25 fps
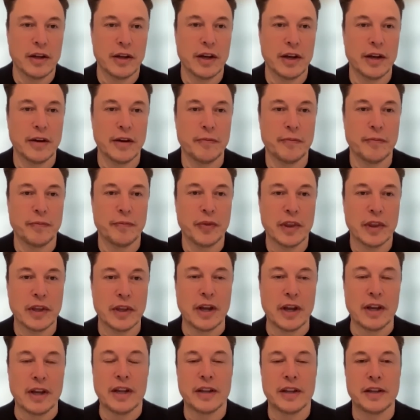Um,
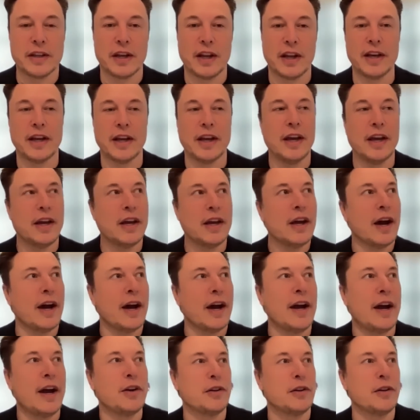uh, like,
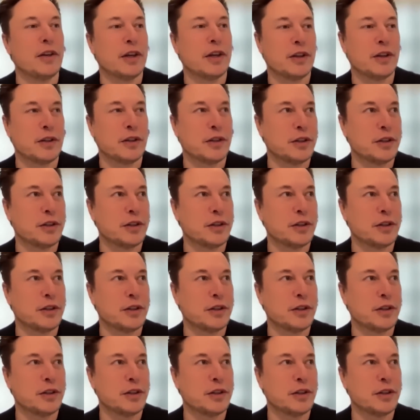I, I, don't think